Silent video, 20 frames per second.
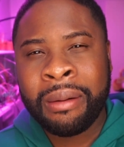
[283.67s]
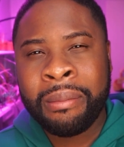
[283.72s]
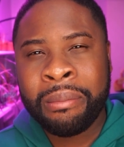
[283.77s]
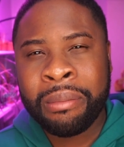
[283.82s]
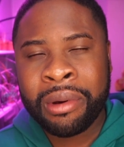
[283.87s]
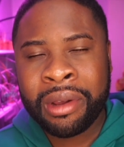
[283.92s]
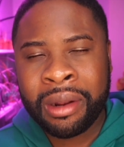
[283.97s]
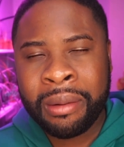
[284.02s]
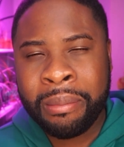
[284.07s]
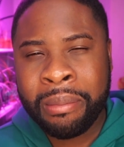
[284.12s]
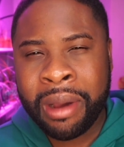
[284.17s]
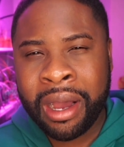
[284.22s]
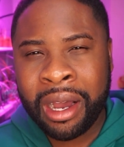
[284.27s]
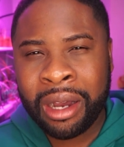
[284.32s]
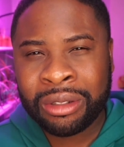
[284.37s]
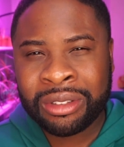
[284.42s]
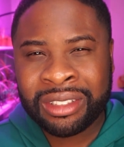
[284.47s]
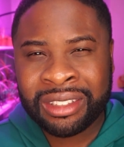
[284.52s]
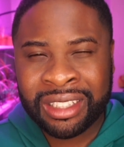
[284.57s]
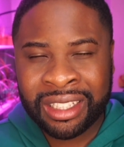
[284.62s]
but
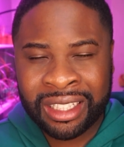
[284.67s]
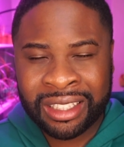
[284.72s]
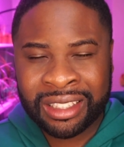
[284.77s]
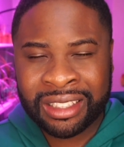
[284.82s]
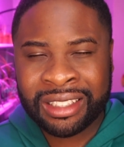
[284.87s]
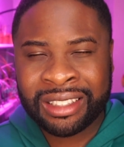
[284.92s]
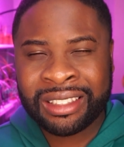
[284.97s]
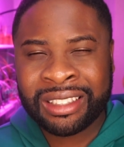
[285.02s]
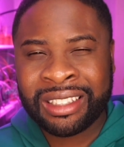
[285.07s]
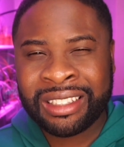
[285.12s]
about 6